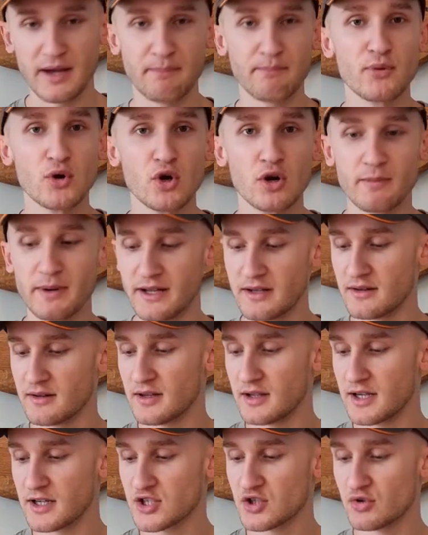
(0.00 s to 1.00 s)

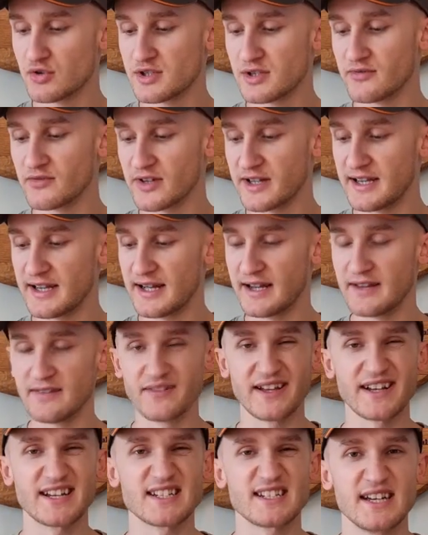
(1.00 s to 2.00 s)
bourbon exclusively, and
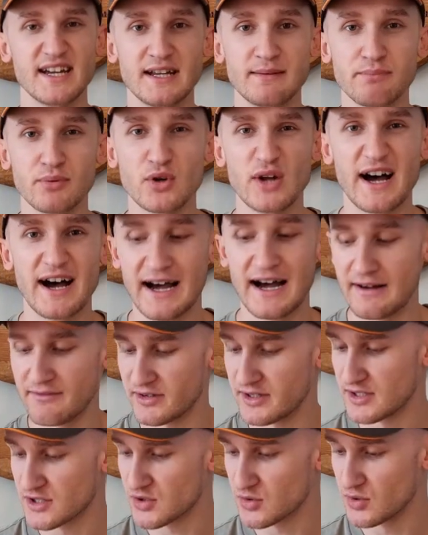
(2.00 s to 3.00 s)
like I said,
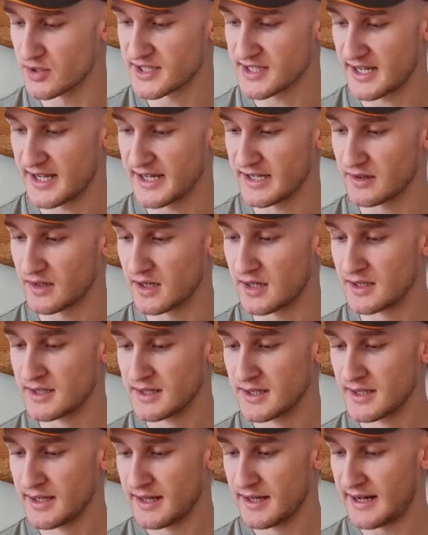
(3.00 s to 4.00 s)
Bunnahabhain, so it's Islay.
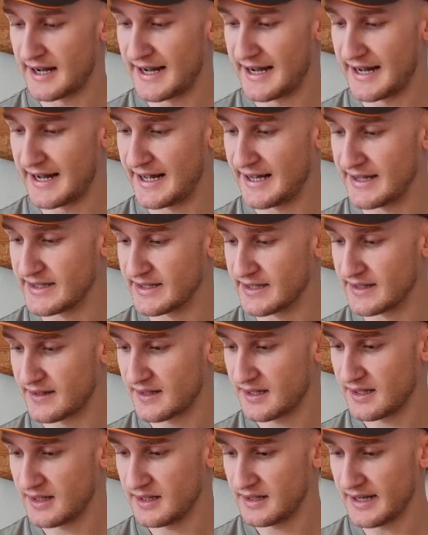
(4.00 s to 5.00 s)
And
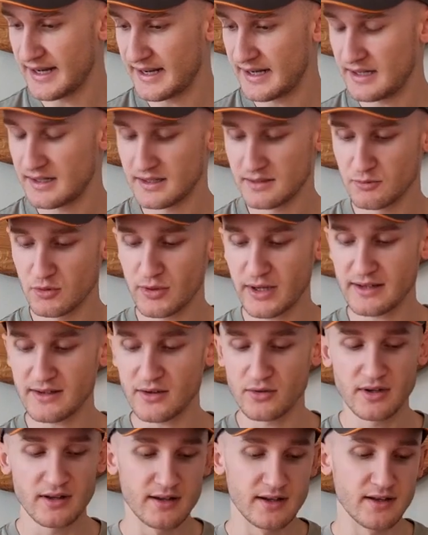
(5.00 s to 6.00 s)
yeah, we'll get
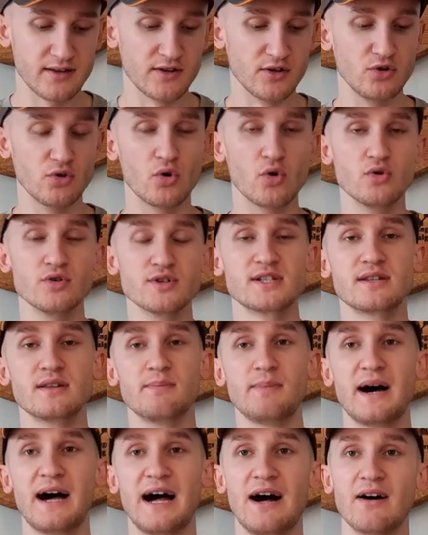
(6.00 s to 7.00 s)
down to the, the nose, the
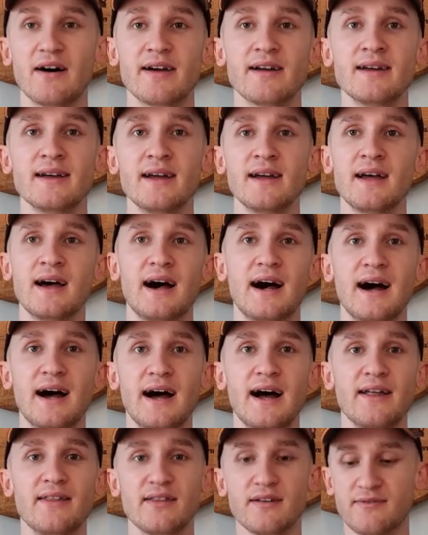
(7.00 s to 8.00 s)
palate,
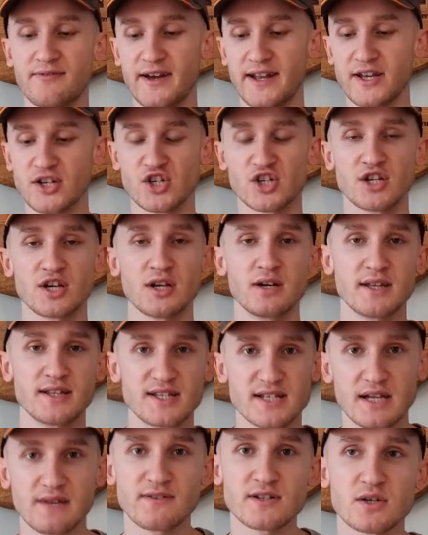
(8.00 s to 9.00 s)
and the finish,
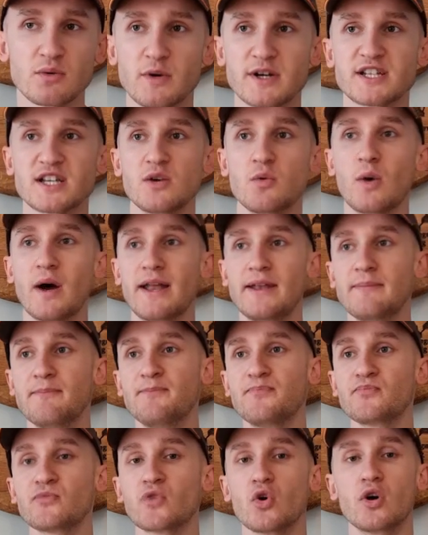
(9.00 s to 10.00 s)
and see if it's a whisky
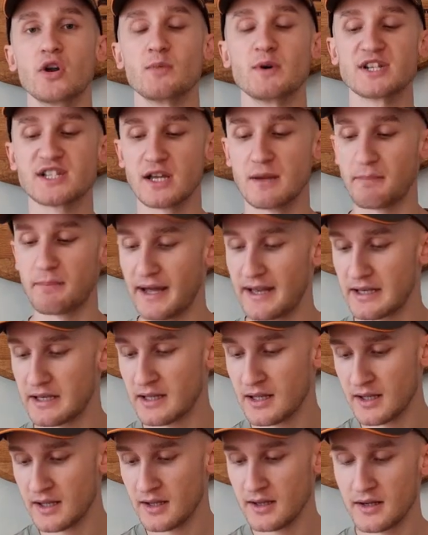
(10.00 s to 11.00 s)
win or a whisky bin.
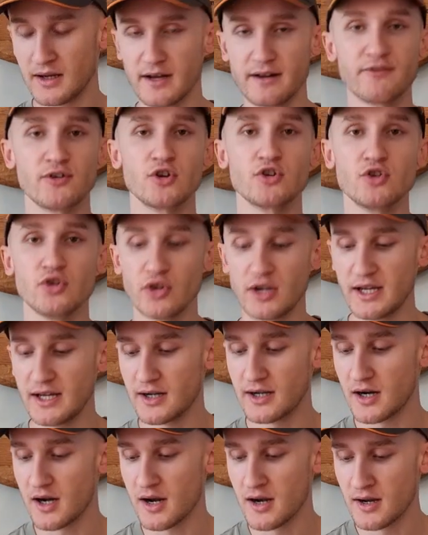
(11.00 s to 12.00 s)
And if you're new
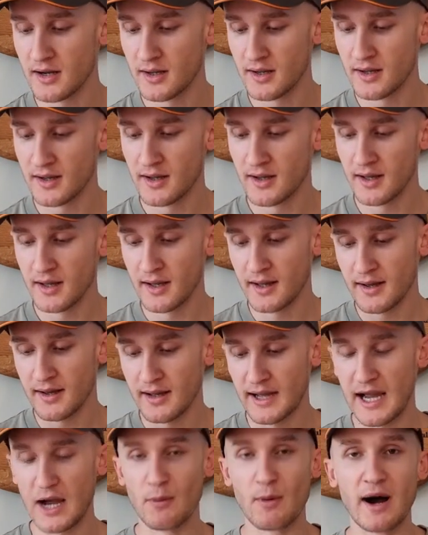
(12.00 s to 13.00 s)
here,
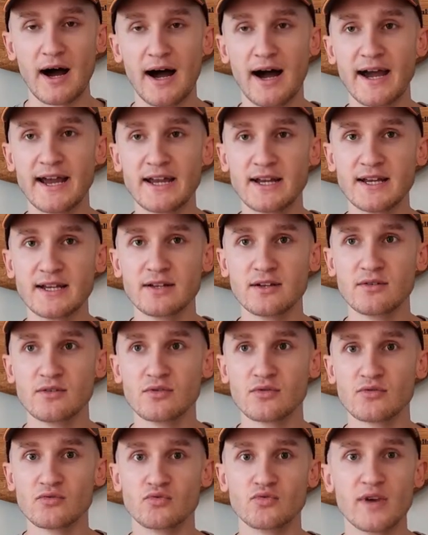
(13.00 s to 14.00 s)
how I
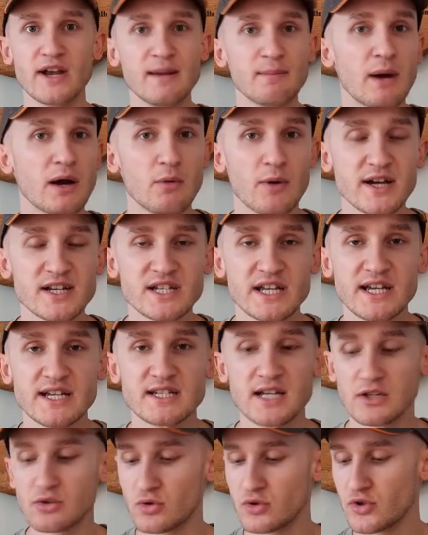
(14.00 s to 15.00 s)
rate my
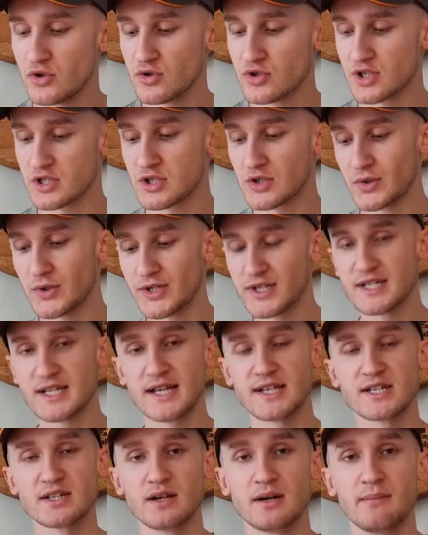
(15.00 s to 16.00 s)
whiskies, I don't use a scoring
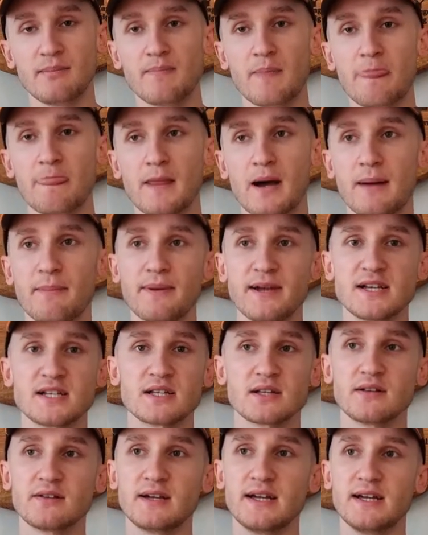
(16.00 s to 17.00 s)
system. I
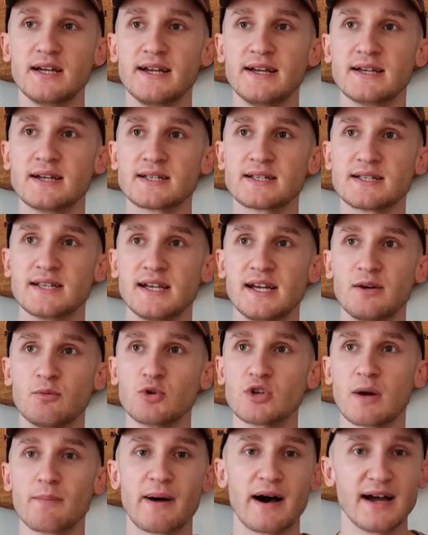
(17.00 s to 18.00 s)
basically say,
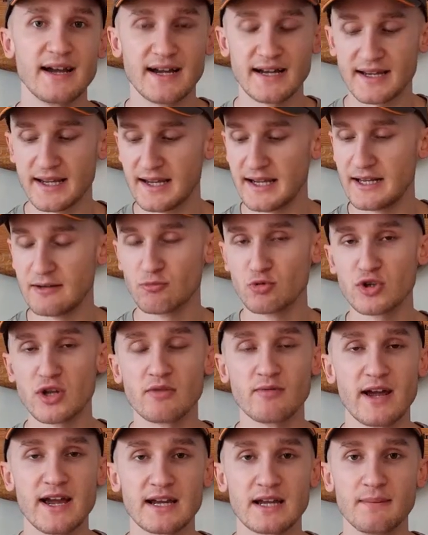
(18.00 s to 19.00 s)
would I buy it again, would
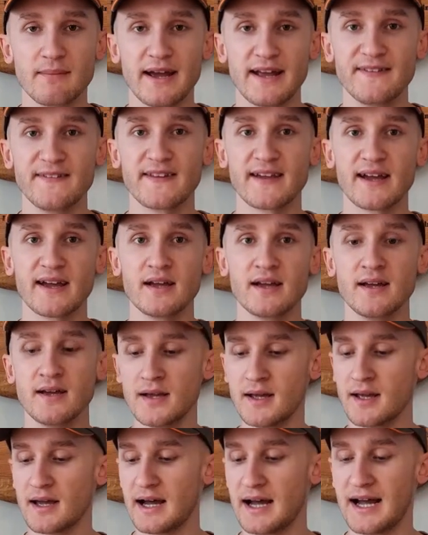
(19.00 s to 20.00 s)
I recommend it,
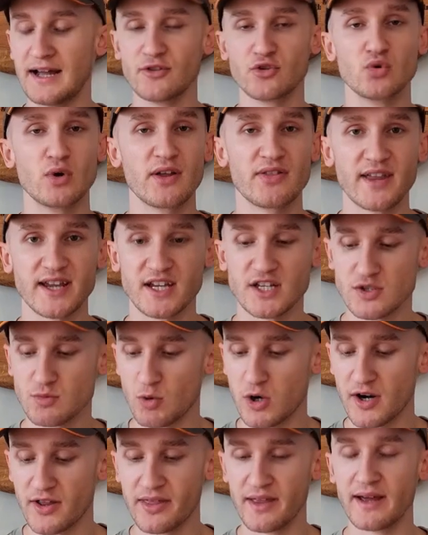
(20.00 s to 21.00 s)
and do I think it's
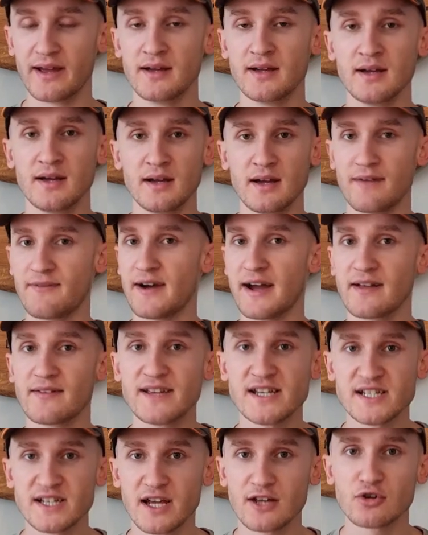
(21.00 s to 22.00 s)
worth it? If I
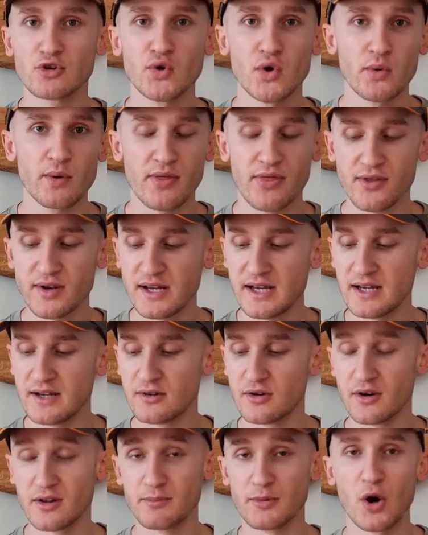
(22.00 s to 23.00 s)
at least get two out of
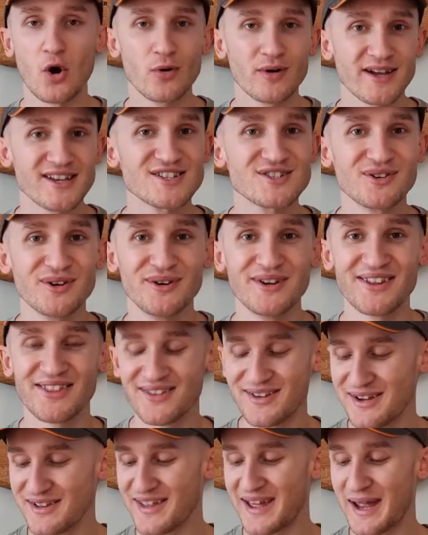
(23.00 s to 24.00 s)
three, or the bottle gets two out
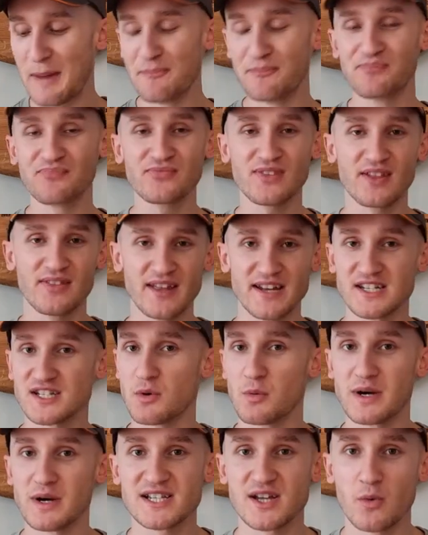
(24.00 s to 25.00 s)
of three of them, then
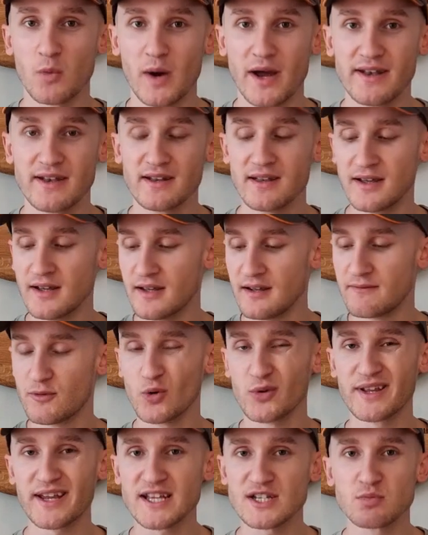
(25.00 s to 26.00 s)
it's a whisky win. If
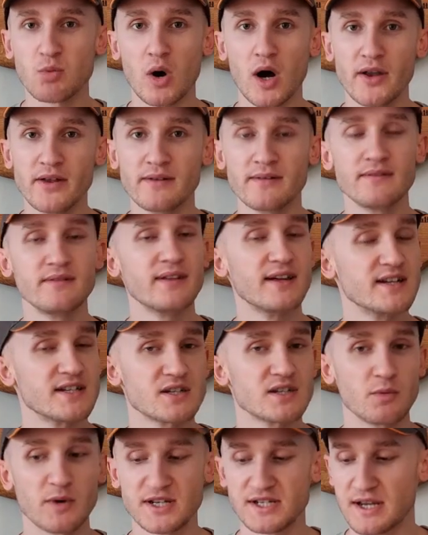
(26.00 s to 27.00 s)
it only gets one, then
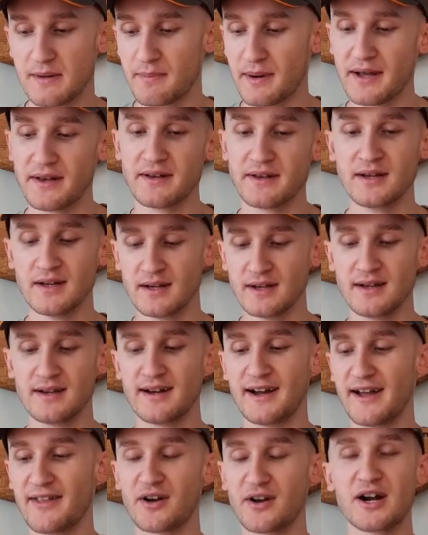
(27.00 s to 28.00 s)
it's a whisky bin.
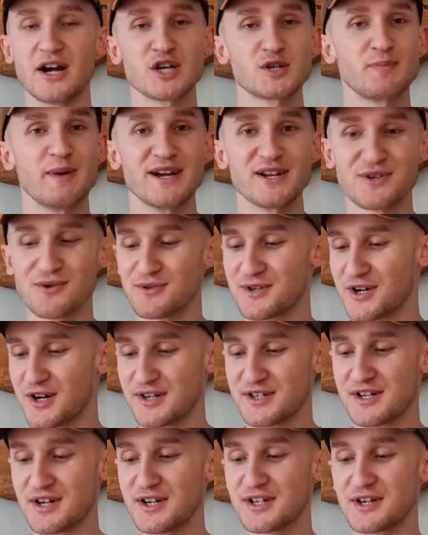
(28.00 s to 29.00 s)
Uh, there are special
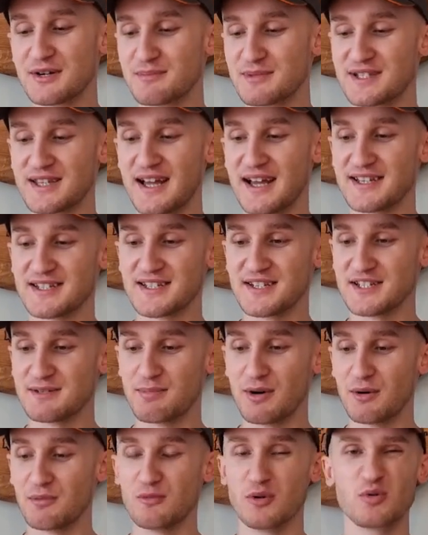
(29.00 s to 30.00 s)

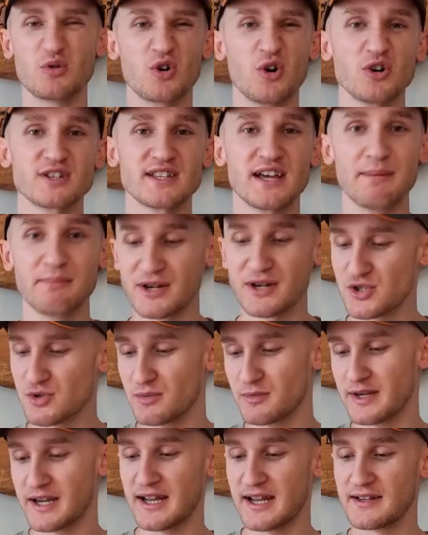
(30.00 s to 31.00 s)
circumstances, but we'll cross that bridge
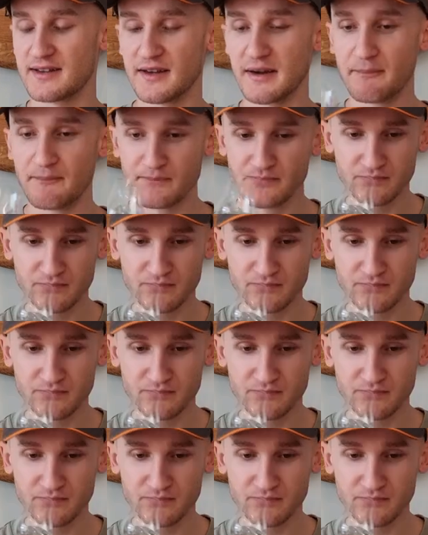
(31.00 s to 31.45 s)
when we get to it.